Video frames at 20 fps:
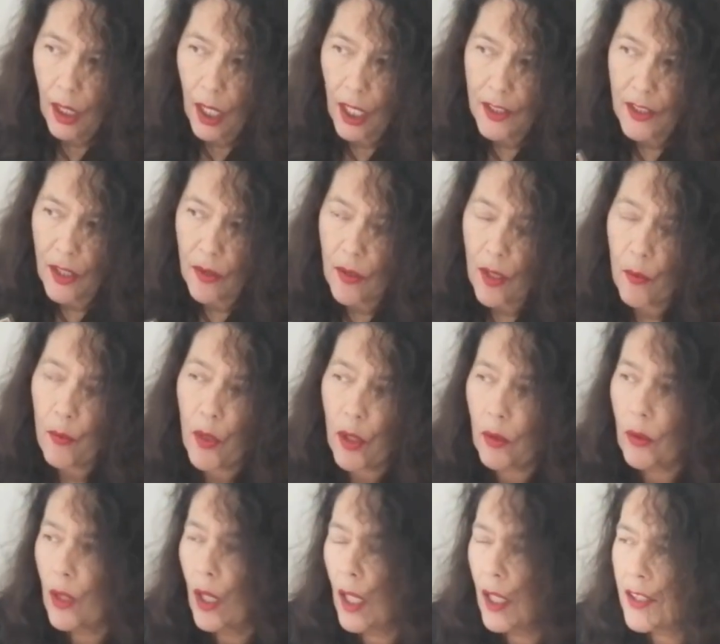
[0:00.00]
I
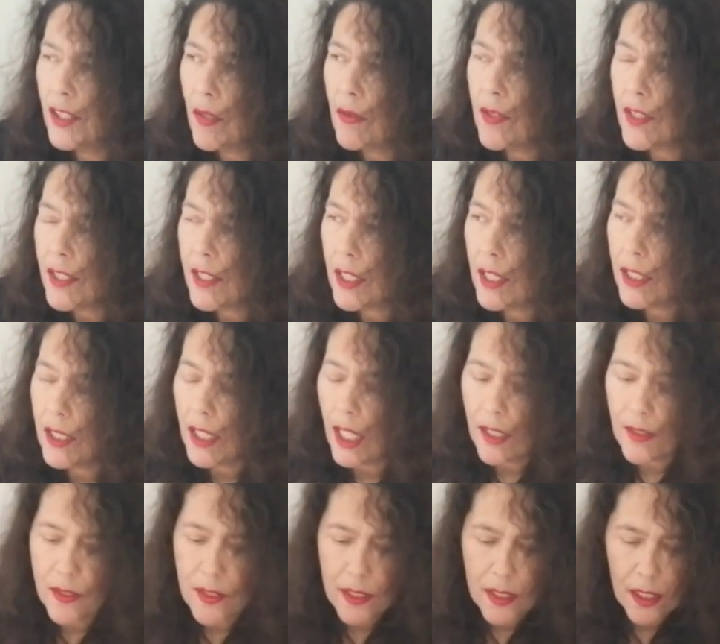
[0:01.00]
don't see it
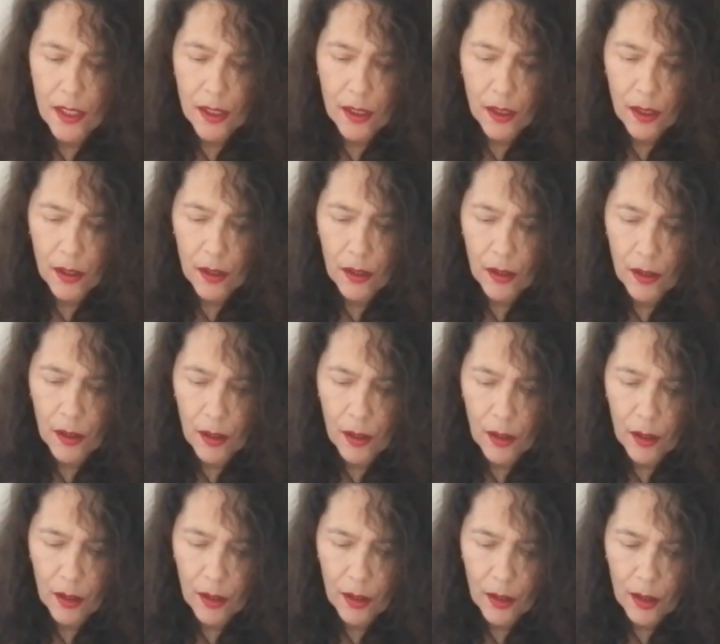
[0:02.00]
as
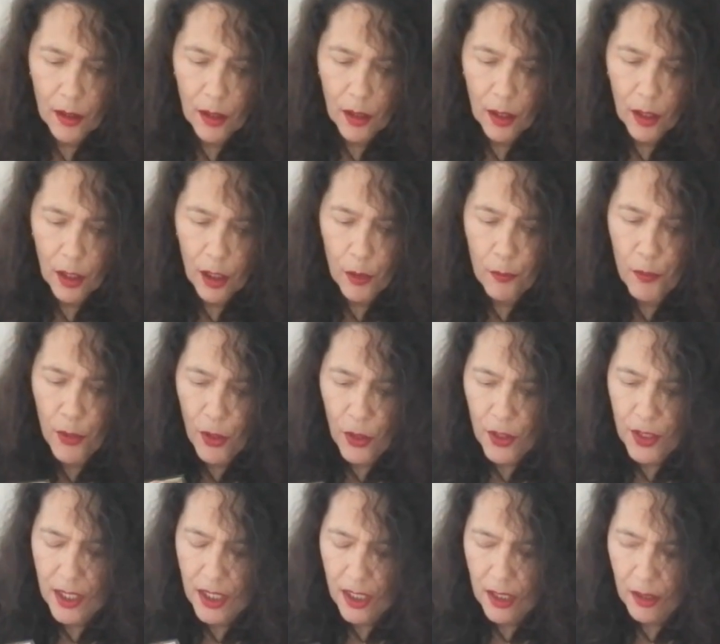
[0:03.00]
a
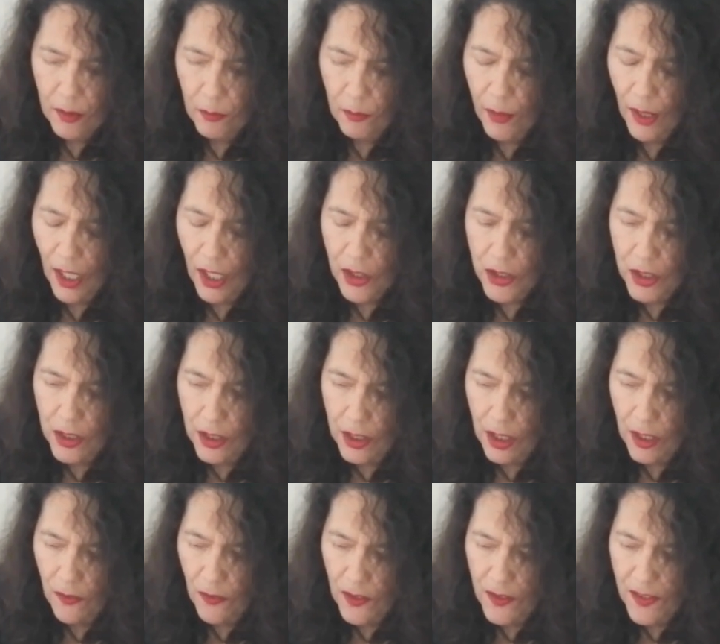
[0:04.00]
burning
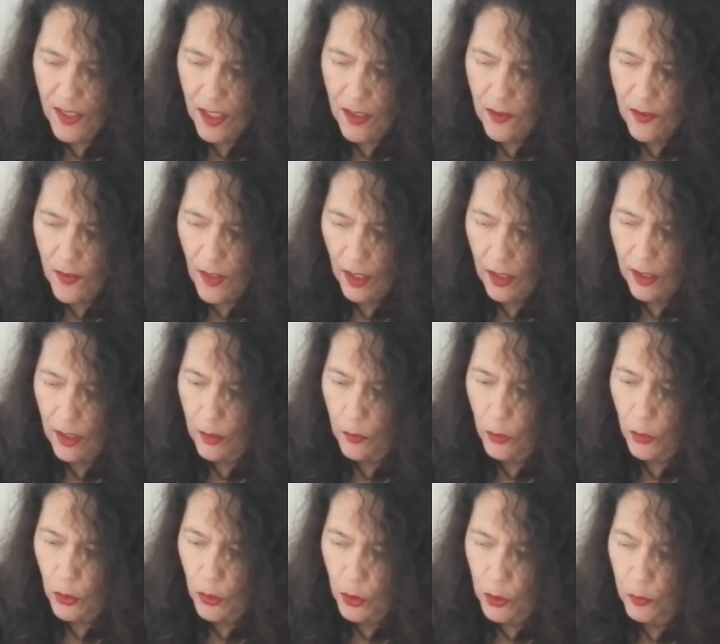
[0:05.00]
passion in the sense that
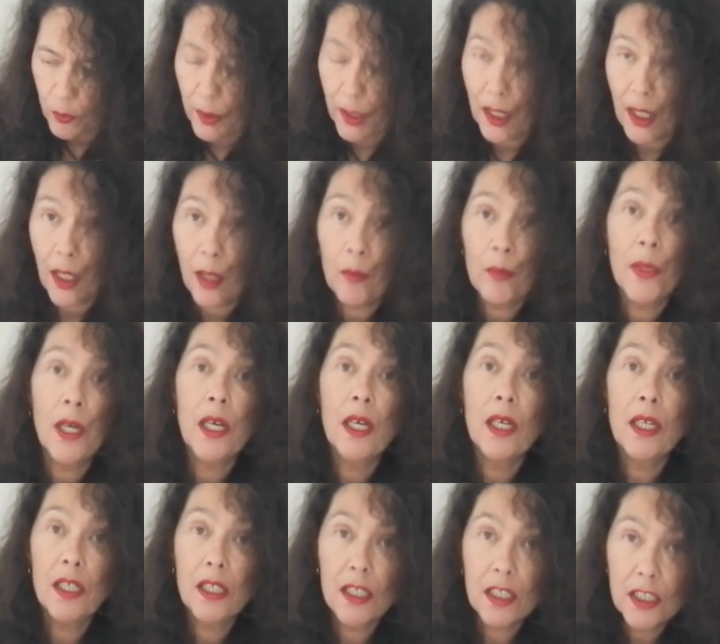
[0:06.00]
it could become
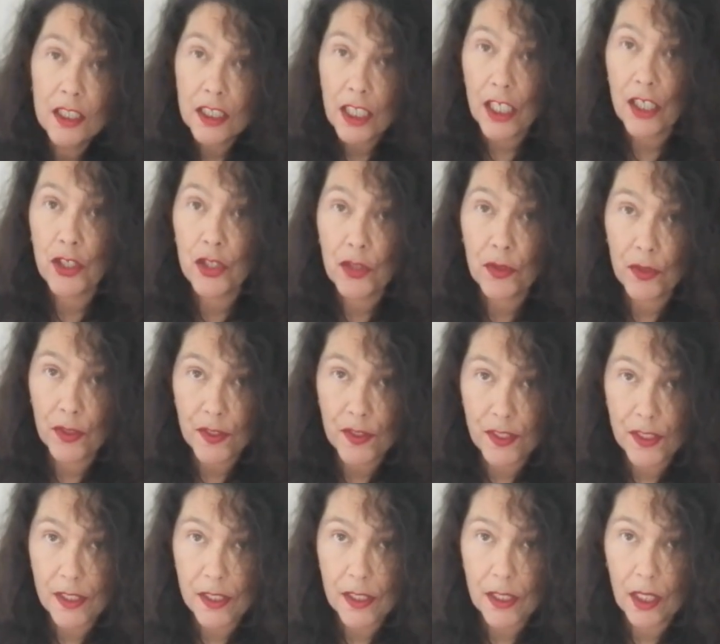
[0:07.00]

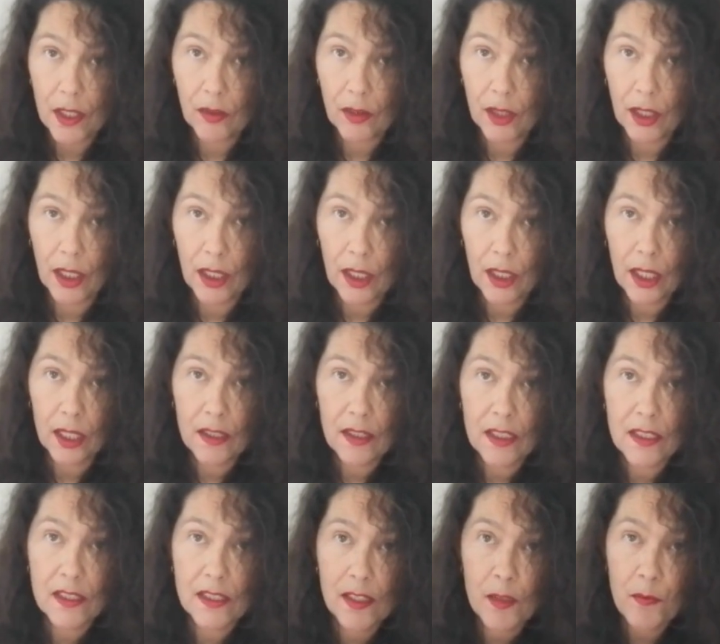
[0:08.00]
dangerous, okay? It
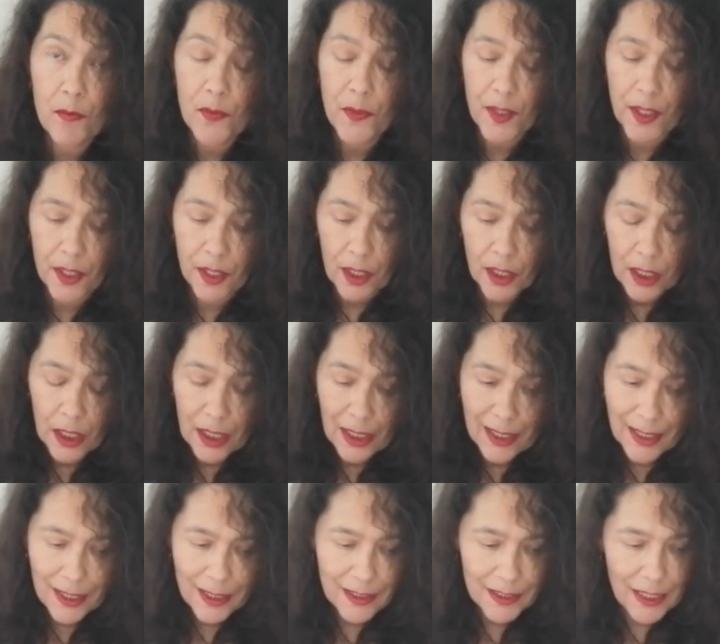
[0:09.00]
is something
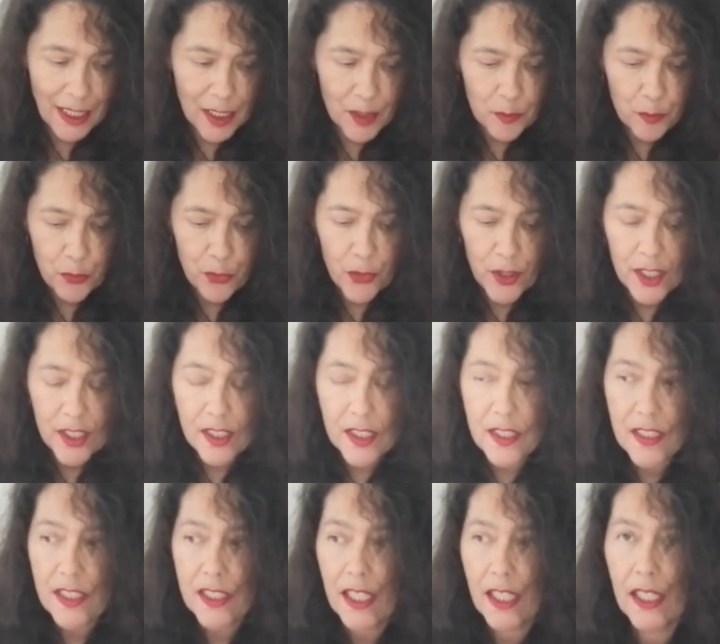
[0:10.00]
that
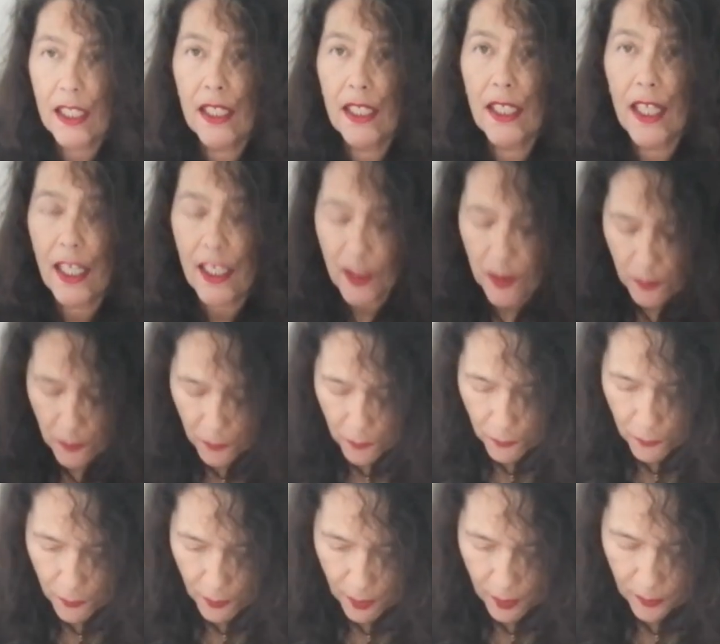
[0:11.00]
brings
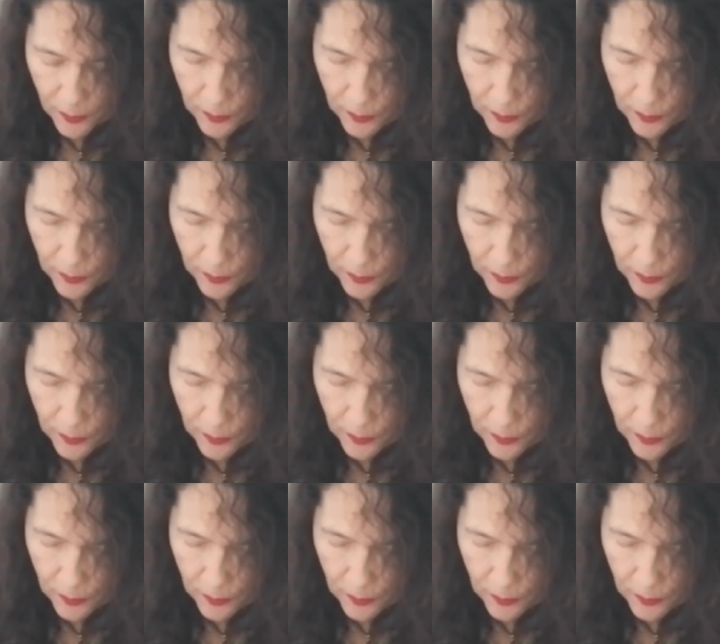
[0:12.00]
life.